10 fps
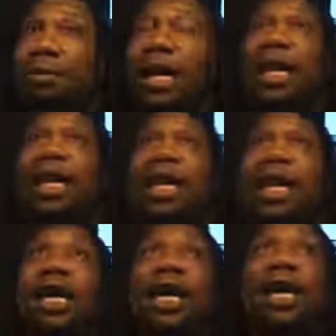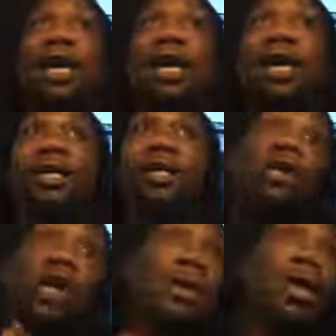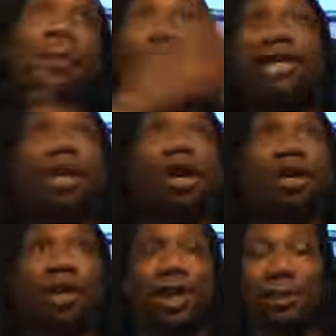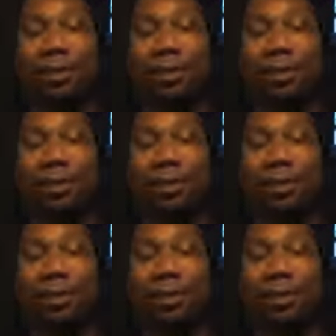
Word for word: But, so let me come back to culture.